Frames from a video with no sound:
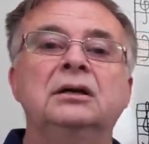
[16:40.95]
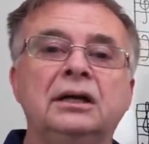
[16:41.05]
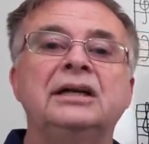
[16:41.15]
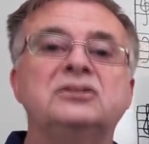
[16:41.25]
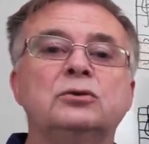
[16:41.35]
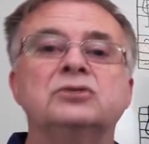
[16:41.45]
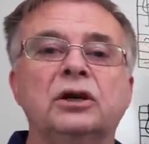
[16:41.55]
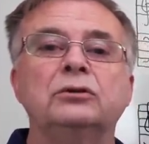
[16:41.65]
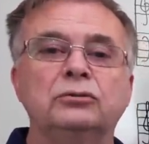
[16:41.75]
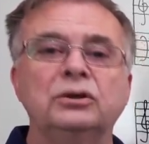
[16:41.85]
is
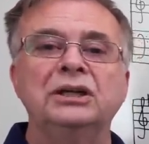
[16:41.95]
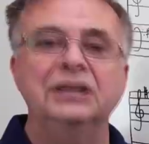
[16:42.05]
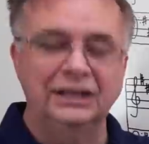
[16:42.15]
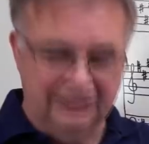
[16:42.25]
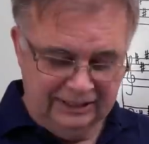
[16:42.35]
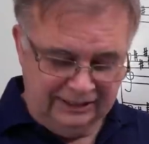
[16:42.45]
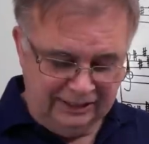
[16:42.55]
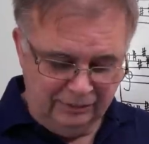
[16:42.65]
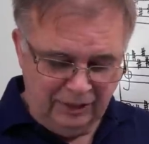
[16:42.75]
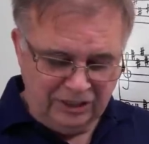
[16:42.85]
also three in
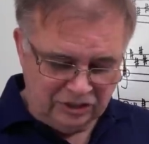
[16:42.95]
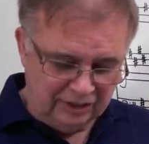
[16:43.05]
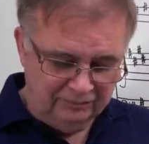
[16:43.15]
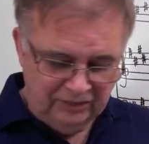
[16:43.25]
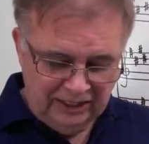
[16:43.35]
E major.